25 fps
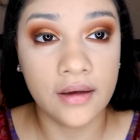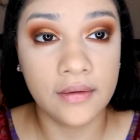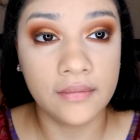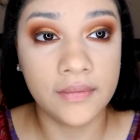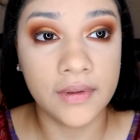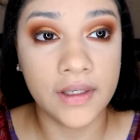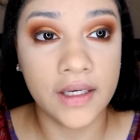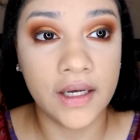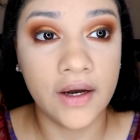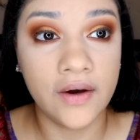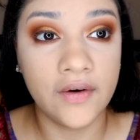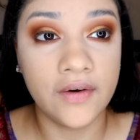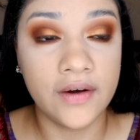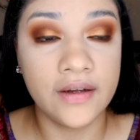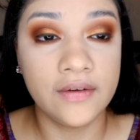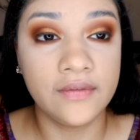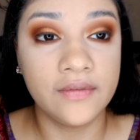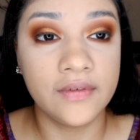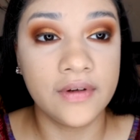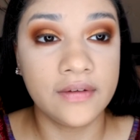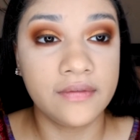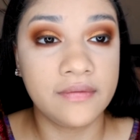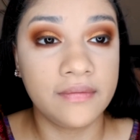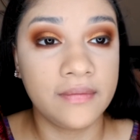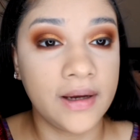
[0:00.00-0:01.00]
We're going
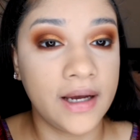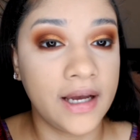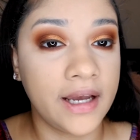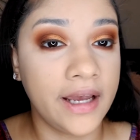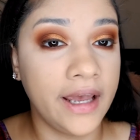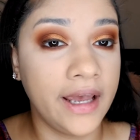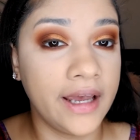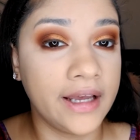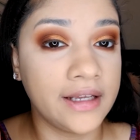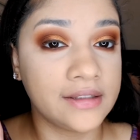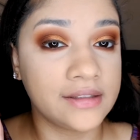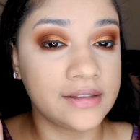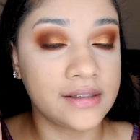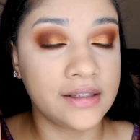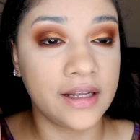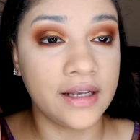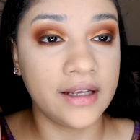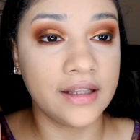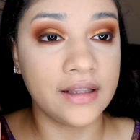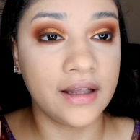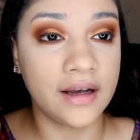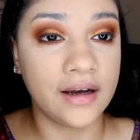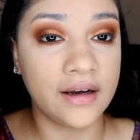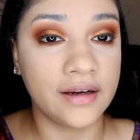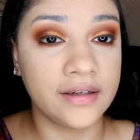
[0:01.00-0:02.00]
with my Estee
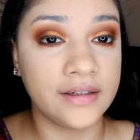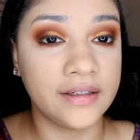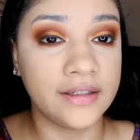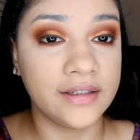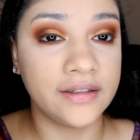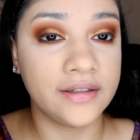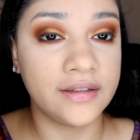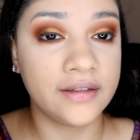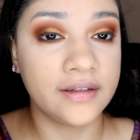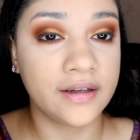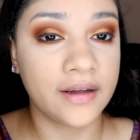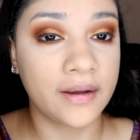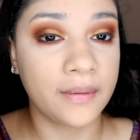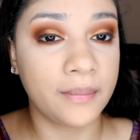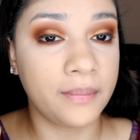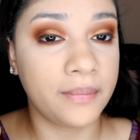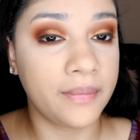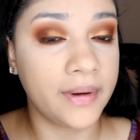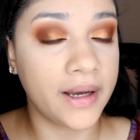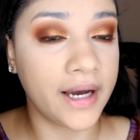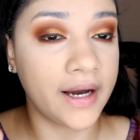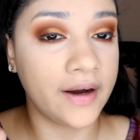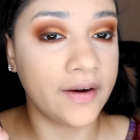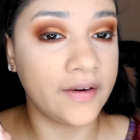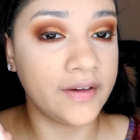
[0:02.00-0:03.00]
Lauder
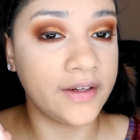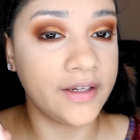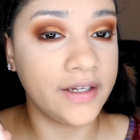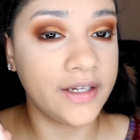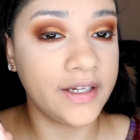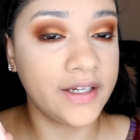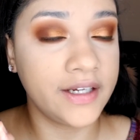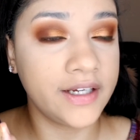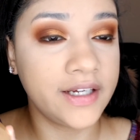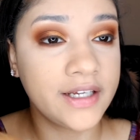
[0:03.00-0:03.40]
powder,